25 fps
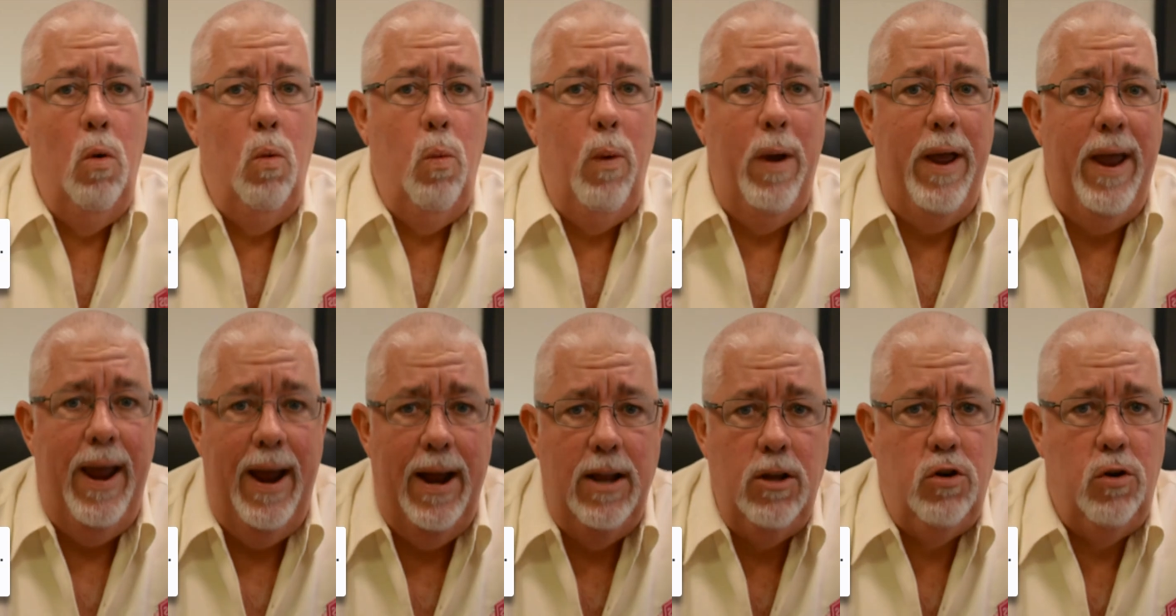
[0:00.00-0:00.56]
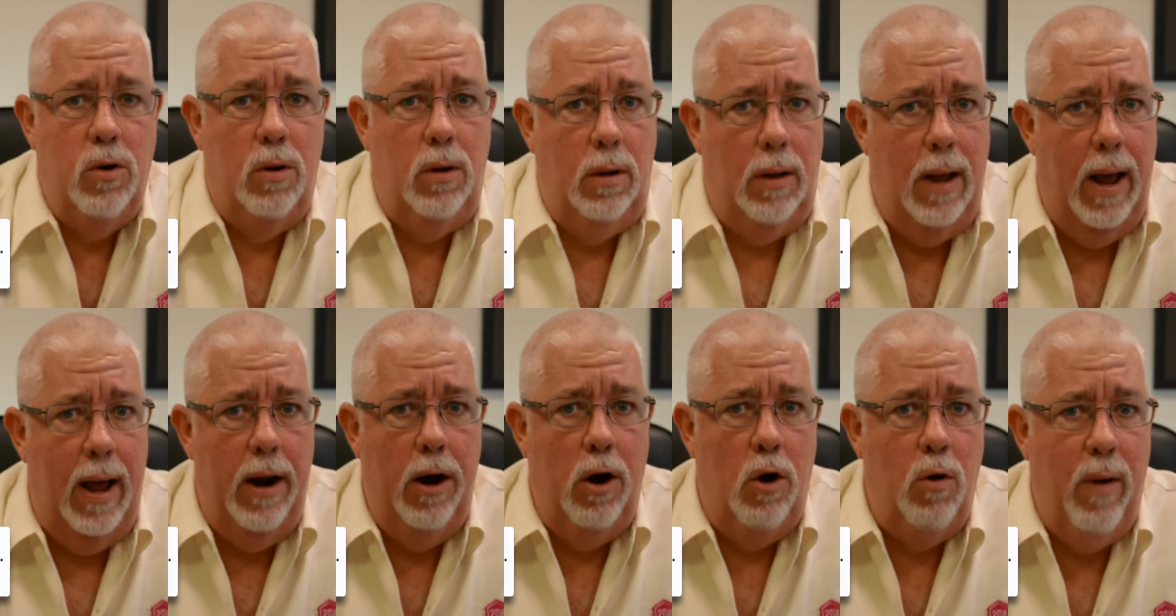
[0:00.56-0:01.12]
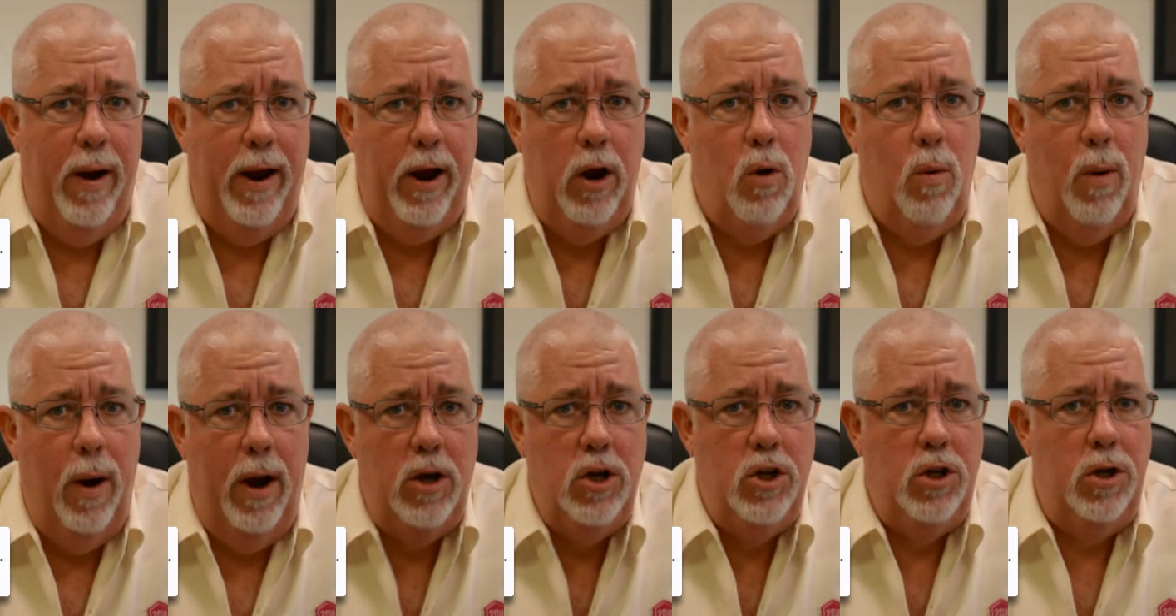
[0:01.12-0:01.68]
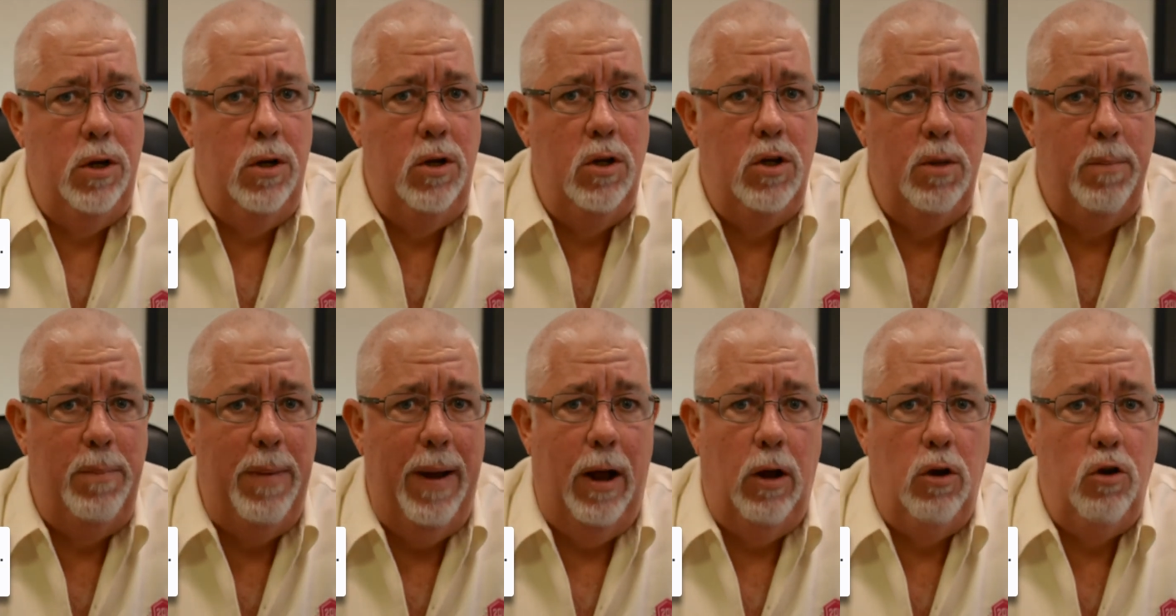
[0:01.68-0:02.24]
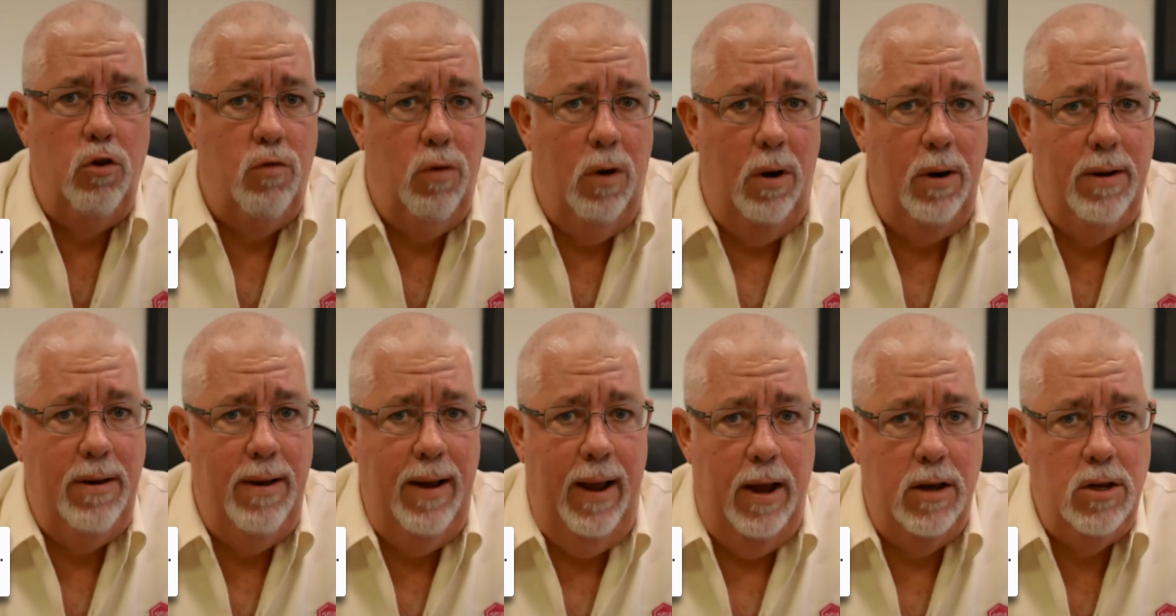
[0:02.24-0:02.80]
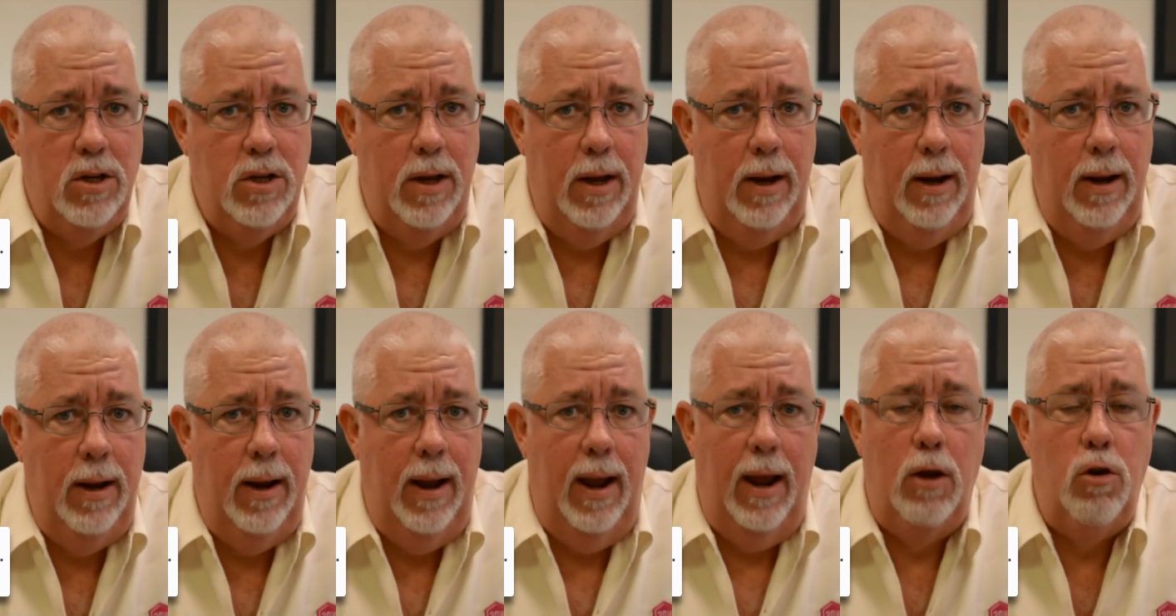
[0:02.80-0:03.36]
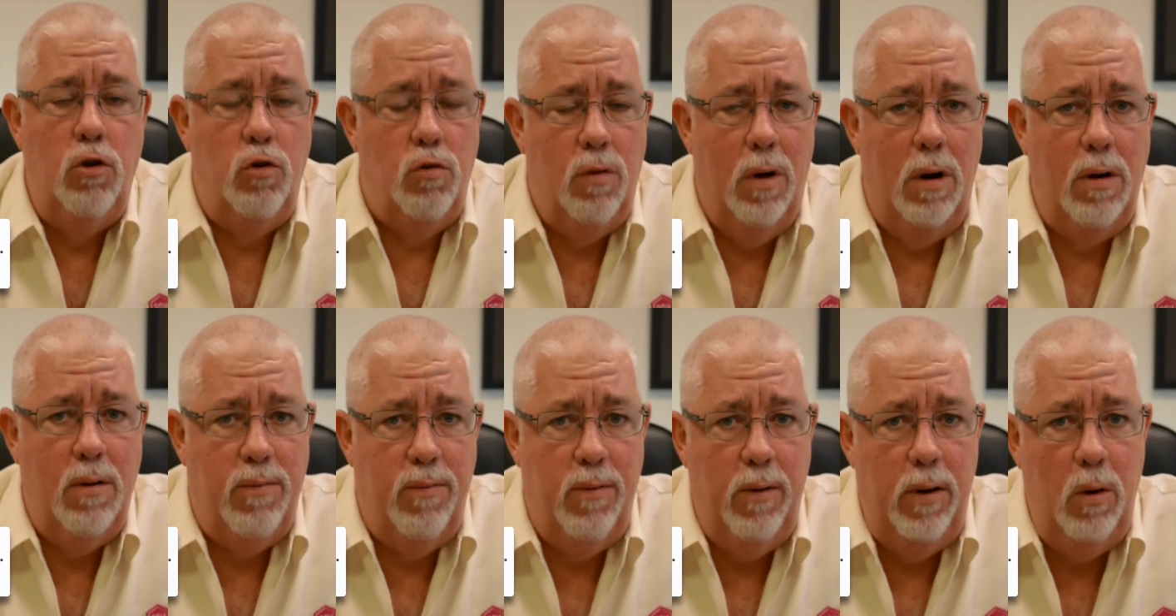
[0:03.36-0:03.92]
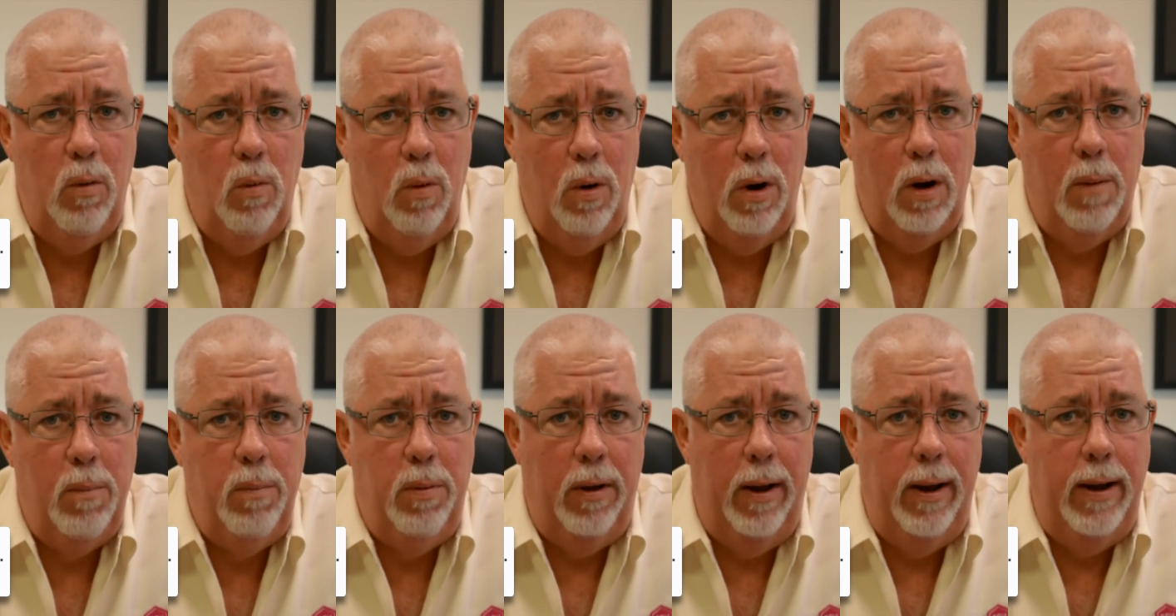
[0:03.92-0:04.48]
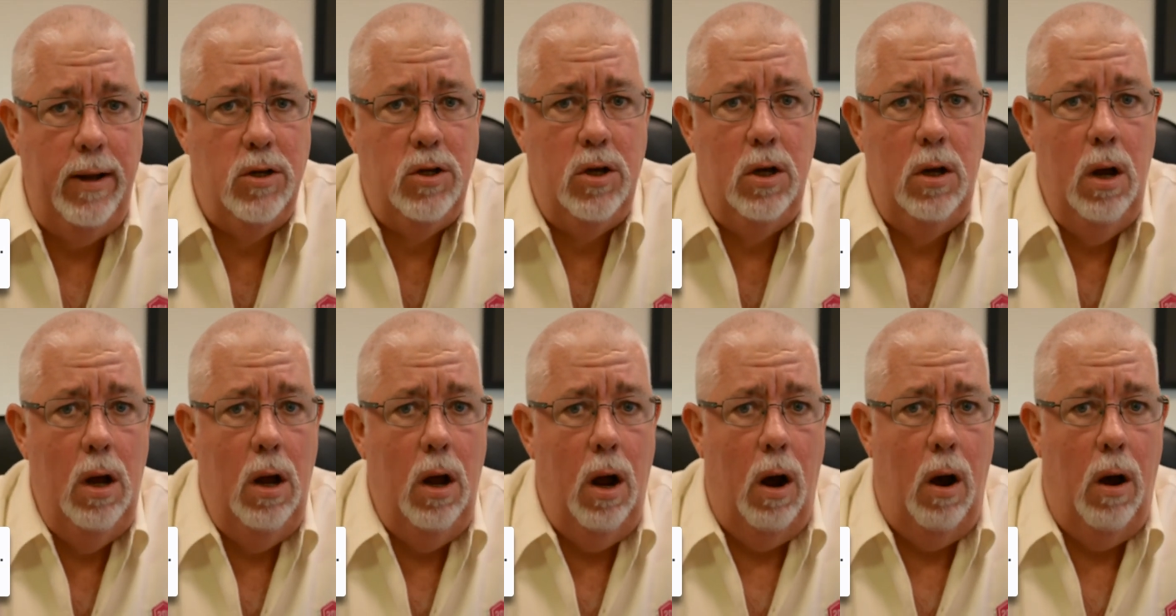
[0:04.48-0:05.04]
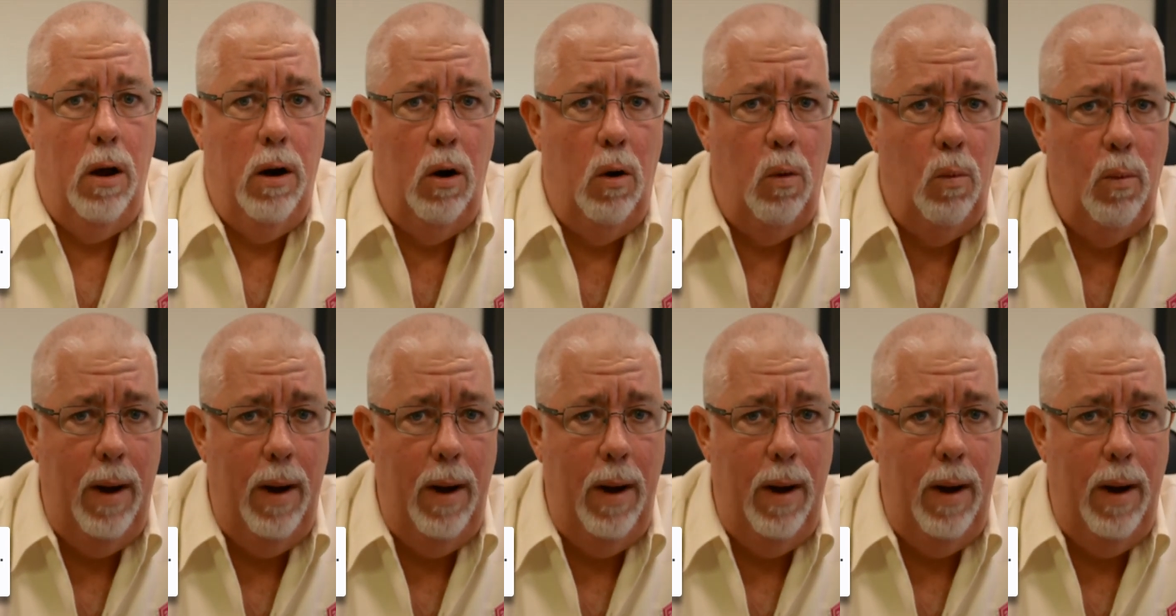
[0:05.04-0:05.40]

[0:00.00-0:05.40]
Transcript: We answer a lot of great questions about drug testing and drug-free workplace on our